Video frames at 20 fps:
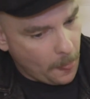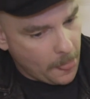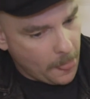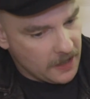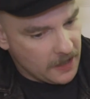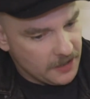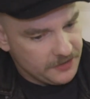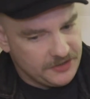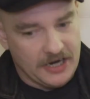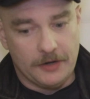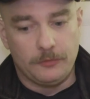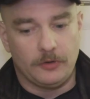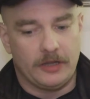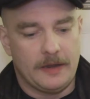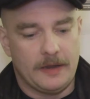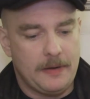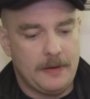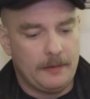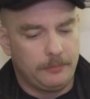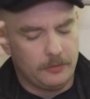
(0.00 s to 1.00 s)
generally
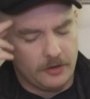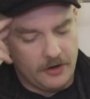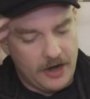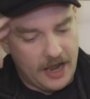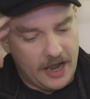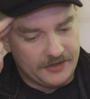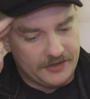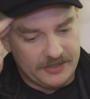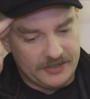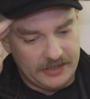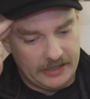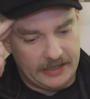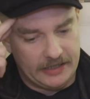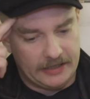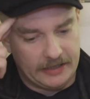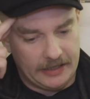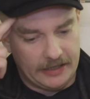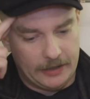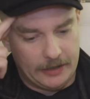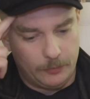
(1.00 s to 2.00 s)
people are not
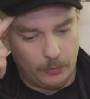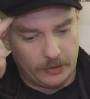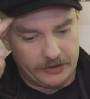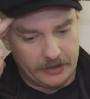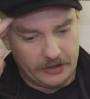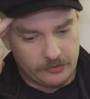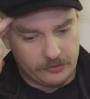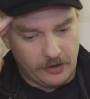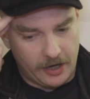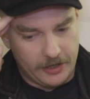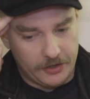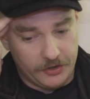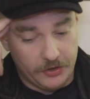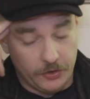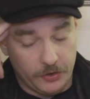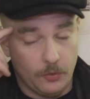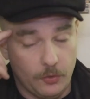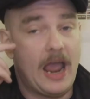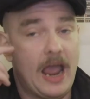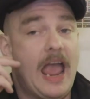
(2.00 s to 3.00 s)
seeing in what they're trying to
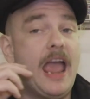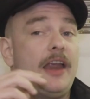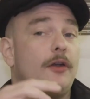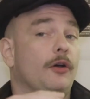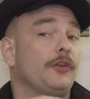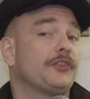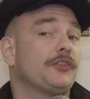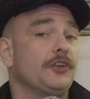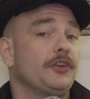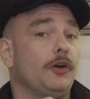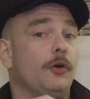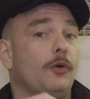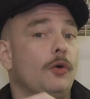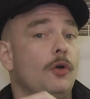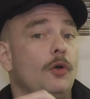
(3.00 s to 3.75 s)
do and also